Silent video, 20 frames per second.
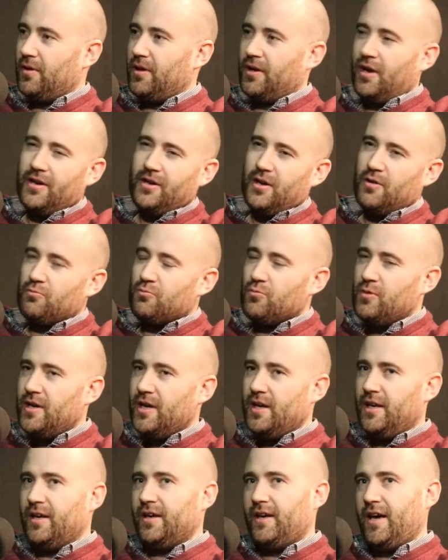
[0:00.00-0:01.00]
and I don't
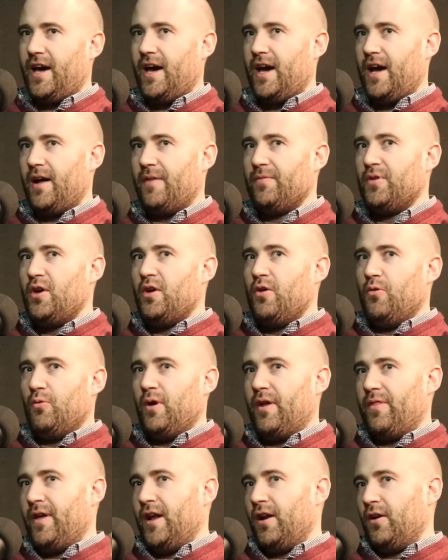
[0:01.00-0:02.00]
really care
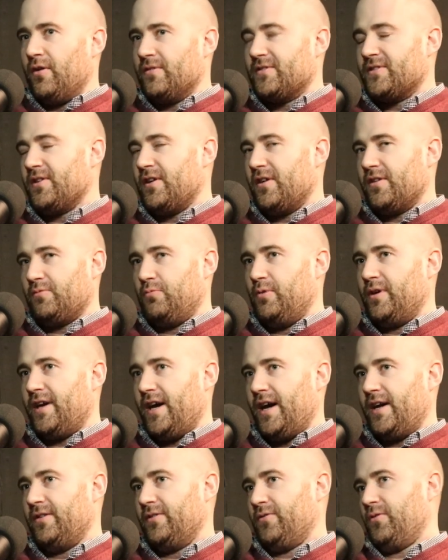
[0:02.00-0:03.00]
whether they lost last
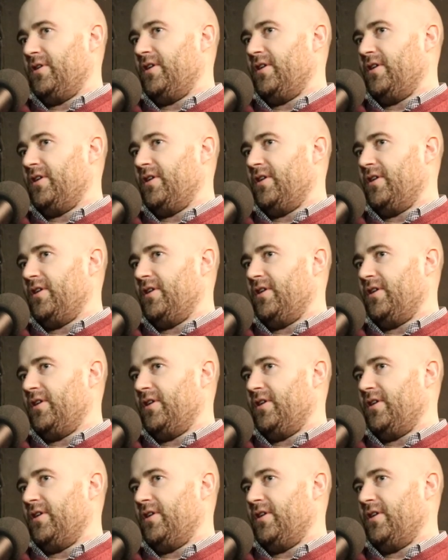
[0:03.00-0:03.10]
weekend or